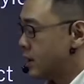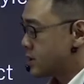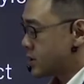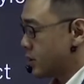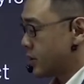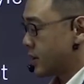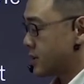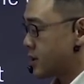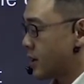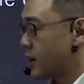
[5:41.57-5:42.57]
So you can
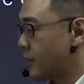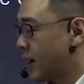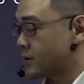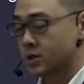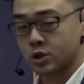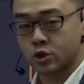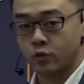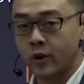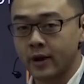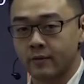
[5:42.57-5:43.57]
talk about the
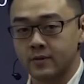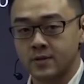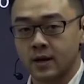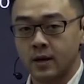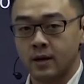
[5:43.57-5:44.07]
strengths.